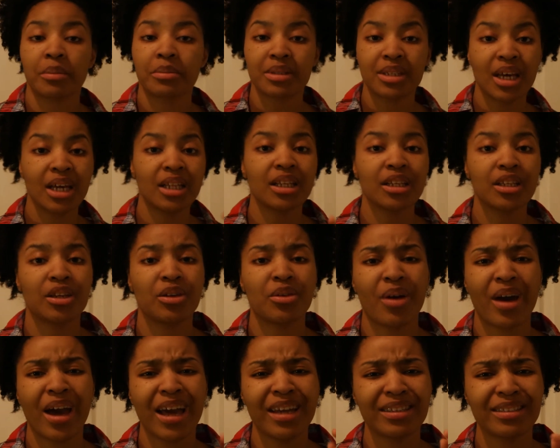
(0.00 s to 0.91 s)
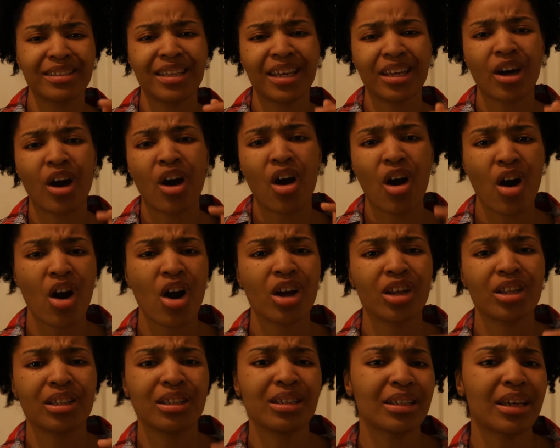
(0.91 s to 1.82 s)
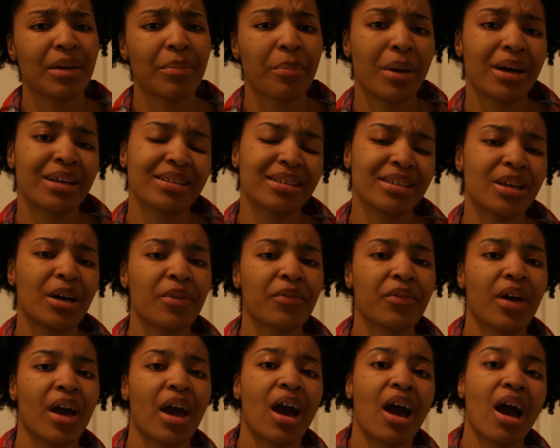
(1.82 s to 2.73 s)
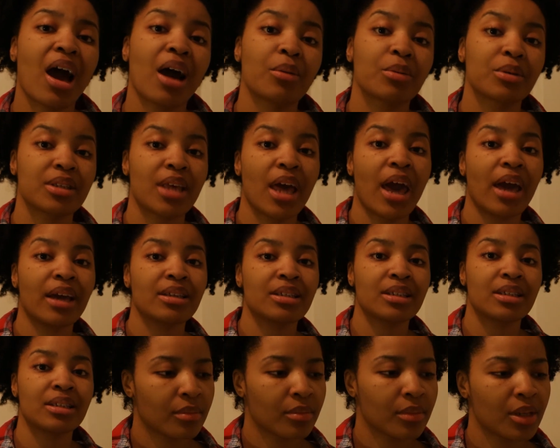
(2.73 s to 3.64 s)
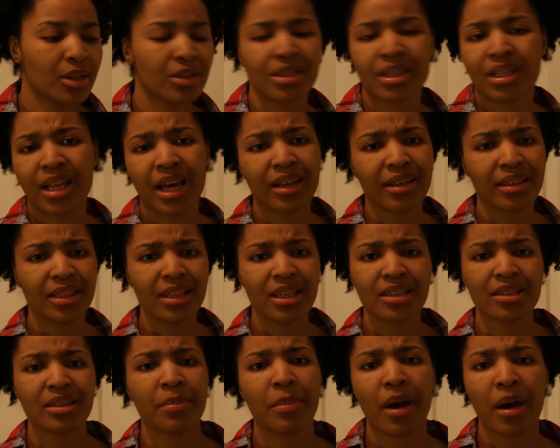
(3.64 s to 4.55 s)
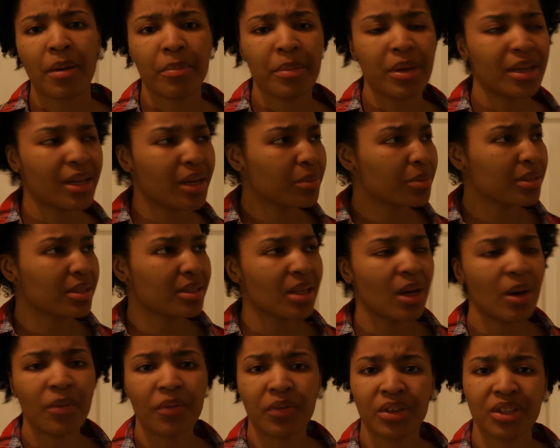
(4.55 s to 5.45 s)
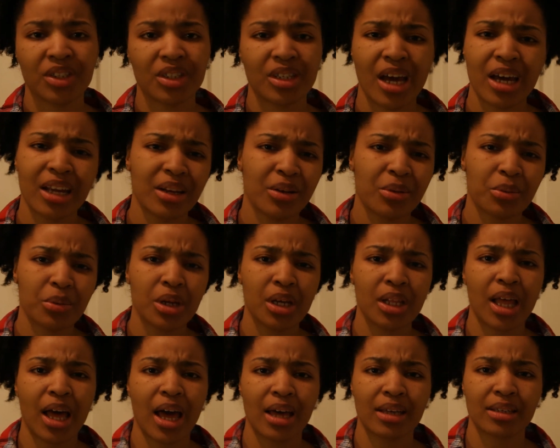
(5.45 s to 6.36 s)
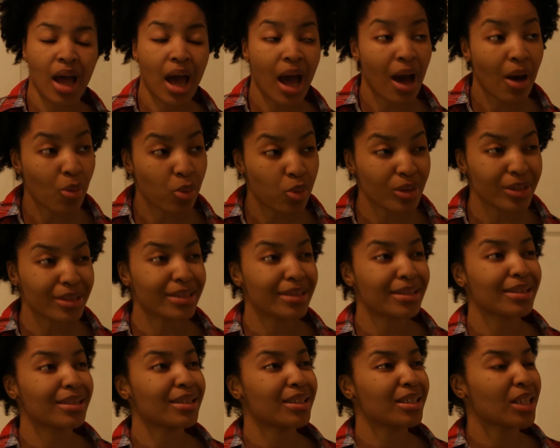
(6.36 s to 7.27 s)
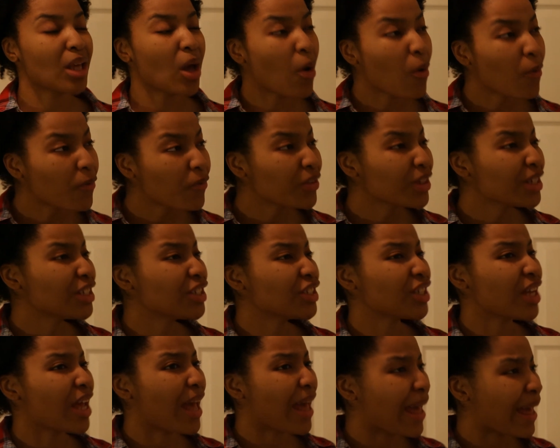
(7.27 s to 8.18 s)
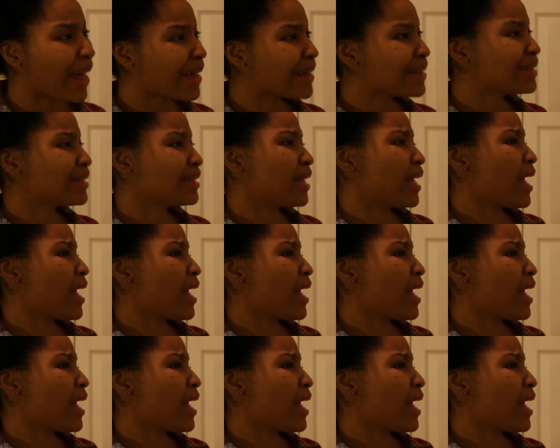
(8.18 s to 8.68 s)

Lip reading: I'm telling you, I had to take a hard look at myself and how I was acting. There's a lot of things about me that was selfish, and I didn't realize I was selfish as